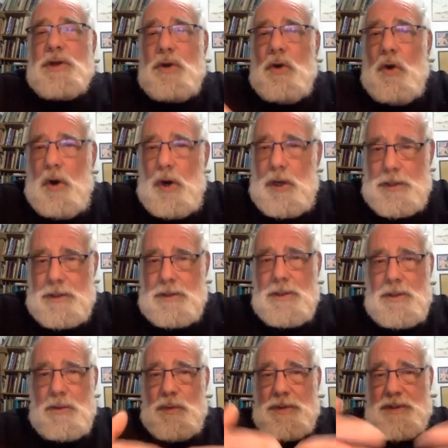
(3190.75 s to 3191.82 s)
to go on
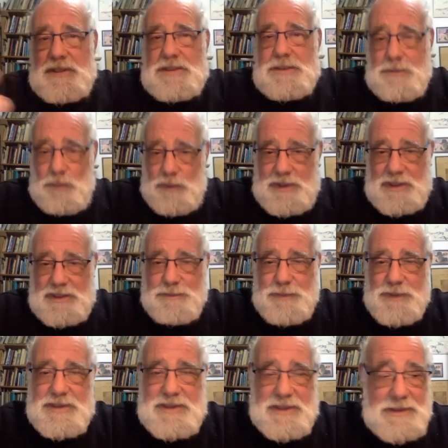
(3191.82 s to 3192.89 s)
with its
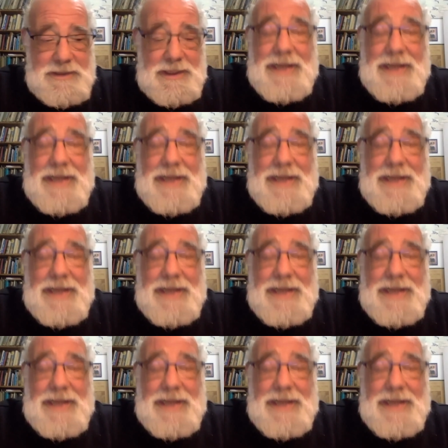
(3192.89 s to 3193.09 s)
business.